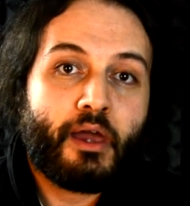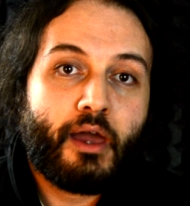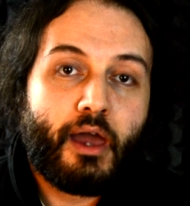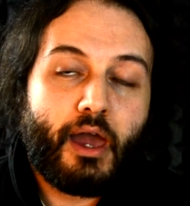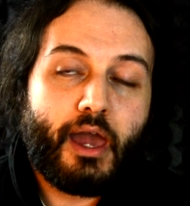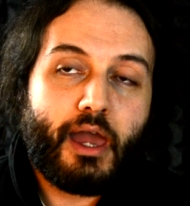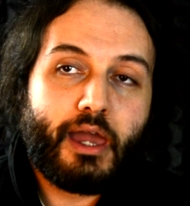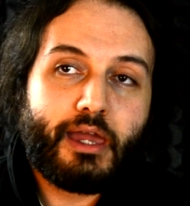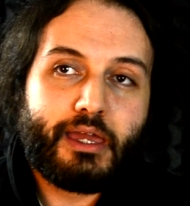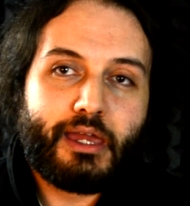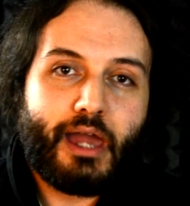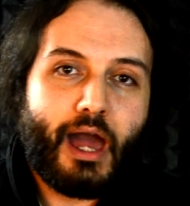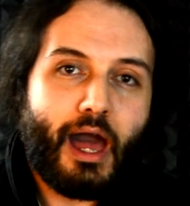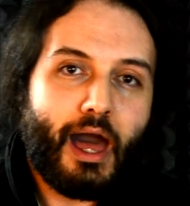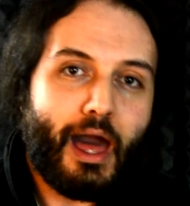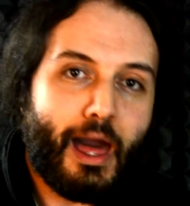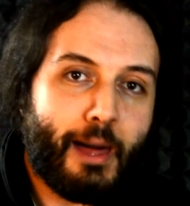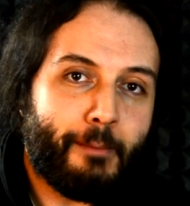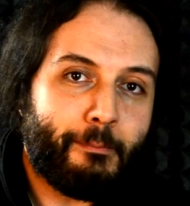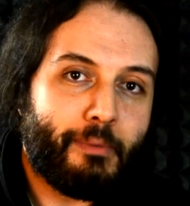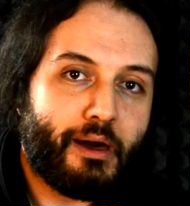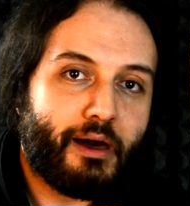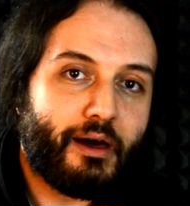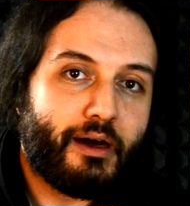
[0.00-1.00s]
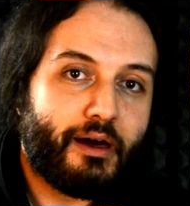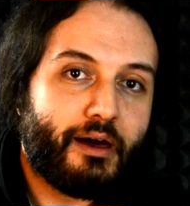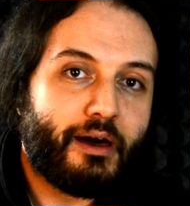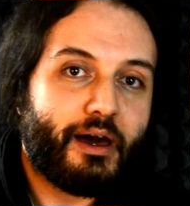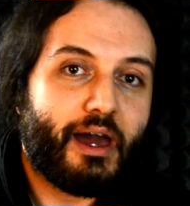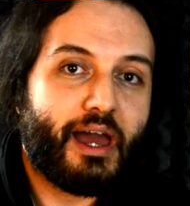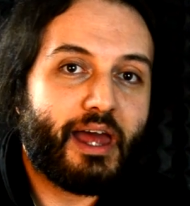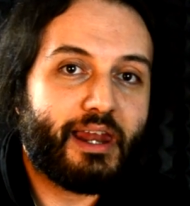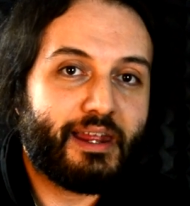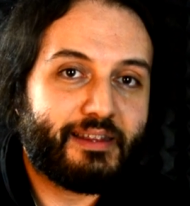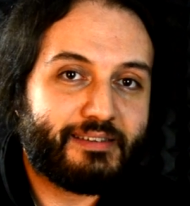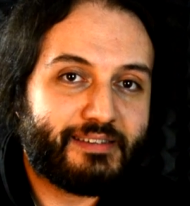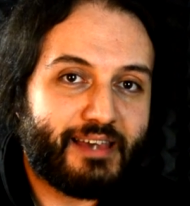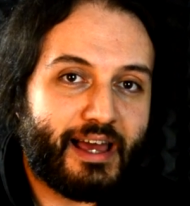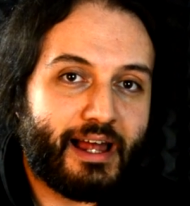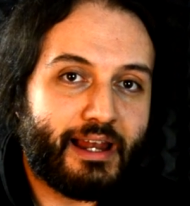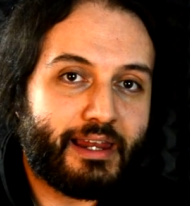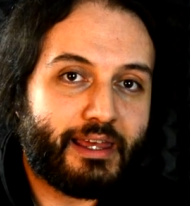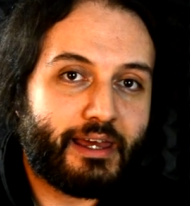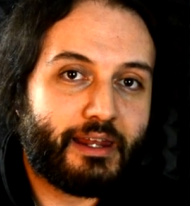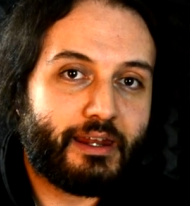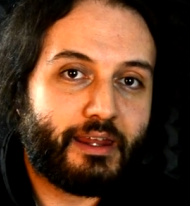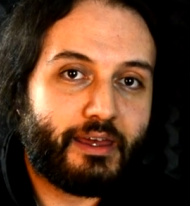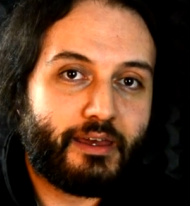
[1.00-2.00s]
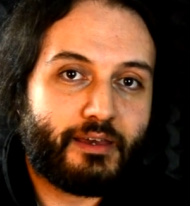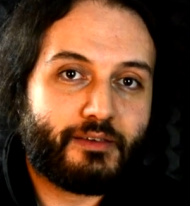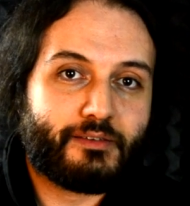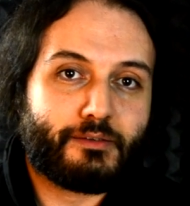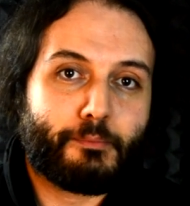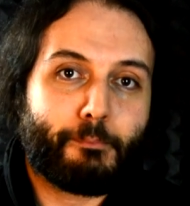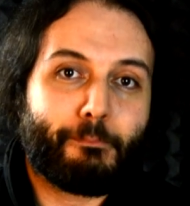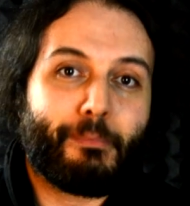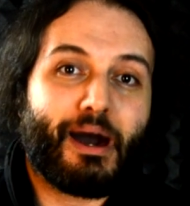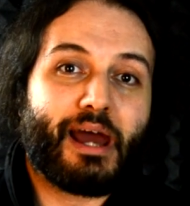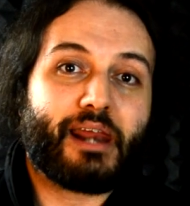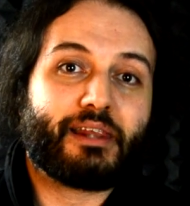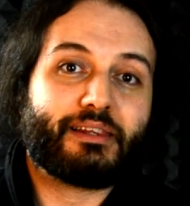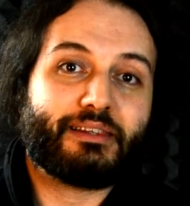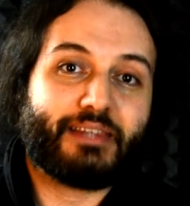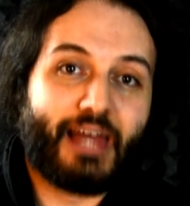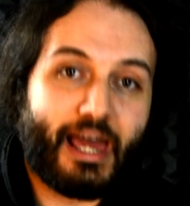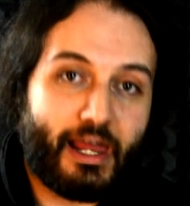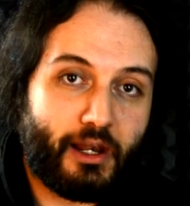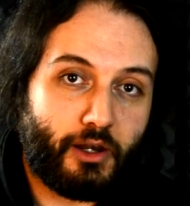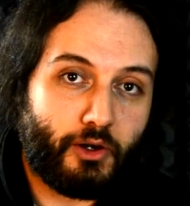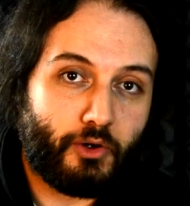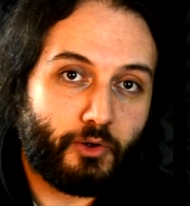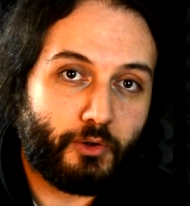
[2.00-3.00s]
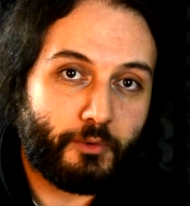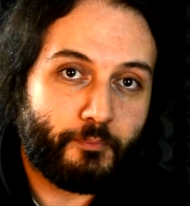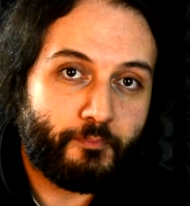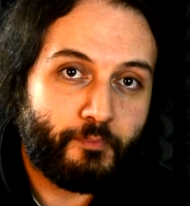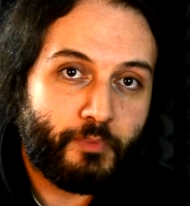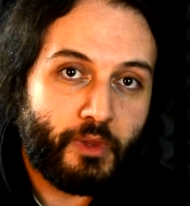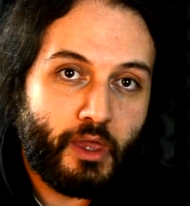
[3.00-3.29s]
A hammer in Italian is martello.